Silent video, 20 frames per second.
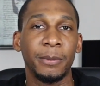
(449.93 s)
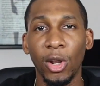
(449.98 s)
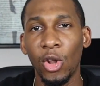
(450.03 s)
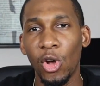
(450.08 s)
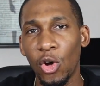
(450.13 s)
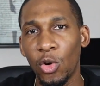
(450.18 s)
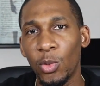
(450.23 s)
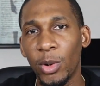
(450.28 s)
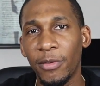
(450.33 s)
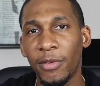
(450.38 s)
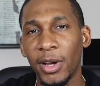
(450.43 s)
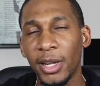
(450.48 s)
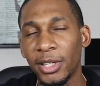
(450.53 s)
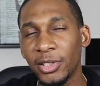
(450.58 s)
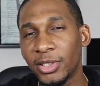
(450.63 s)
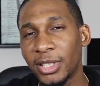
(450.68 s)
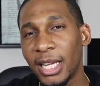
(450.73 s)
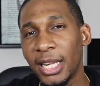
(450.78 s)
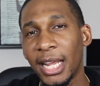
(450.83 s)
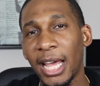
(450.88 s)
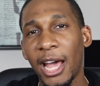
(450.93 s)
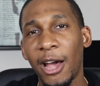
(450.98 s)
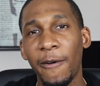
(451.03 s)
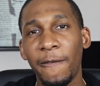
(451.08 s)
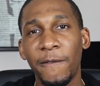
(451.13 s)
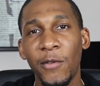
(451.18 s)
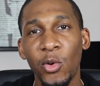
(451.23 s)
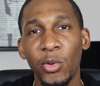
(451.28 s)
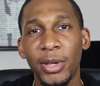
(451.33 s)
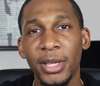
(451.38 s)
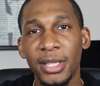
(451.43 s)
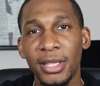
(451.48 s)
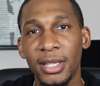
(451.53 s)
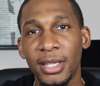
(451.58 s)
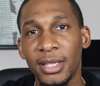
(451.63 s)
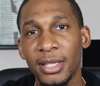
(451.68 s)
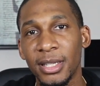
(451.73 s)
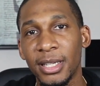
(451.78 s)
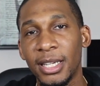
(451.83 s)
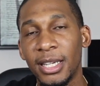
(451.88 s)
Along with understanding how focus
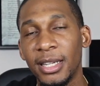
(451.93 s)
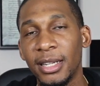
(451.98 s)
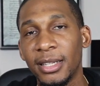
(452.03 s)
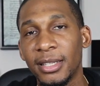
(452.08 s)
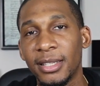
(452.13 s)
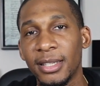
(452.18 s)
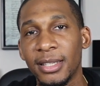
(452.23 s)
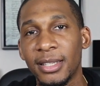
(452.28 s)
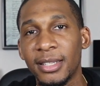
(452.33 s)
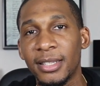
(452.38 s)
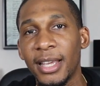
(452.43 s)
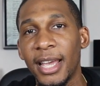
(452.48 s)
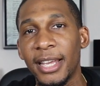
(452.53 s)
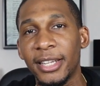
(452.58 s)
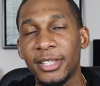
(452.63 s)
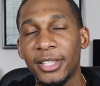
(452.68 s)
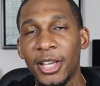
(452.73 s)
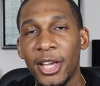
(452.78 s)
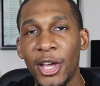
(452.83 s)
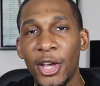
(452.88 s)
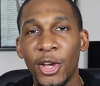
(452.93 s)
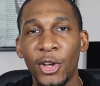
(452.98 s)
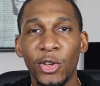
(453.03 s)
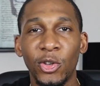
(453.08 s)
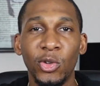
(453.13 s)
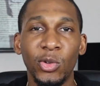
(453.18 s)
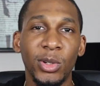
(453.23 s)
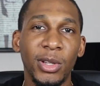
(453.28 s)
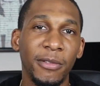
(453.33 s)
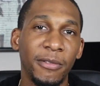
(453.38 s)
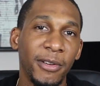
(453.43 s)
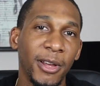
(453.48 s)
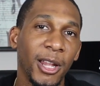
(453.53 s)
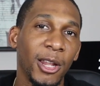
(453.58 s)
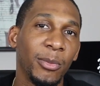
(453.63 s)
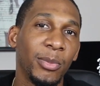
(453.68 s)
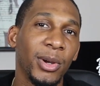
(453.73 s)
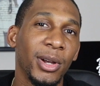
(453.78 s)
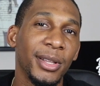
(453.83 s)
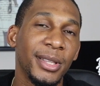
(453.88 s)
is the key to success, you
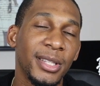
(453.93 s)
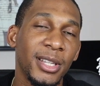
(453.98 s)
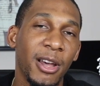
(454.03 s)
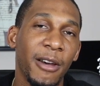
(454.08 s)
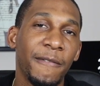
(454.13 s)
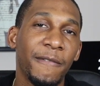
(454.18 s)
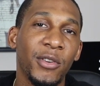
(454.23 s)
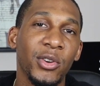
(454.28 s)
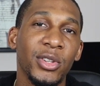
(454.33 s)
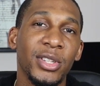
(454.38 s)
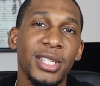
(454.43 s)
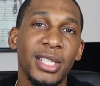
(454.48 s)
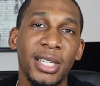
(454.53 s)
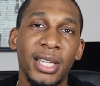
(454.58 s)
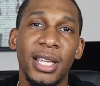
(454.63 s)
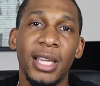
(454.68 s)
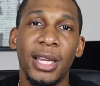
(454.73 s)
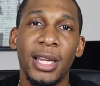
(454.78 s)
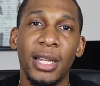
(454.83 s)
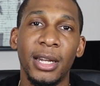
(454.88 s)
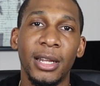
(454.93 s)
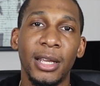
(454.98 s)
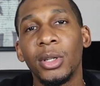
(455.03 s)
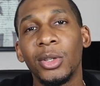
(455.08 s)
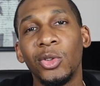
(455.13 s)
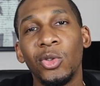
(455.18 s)
develop a tougher skin.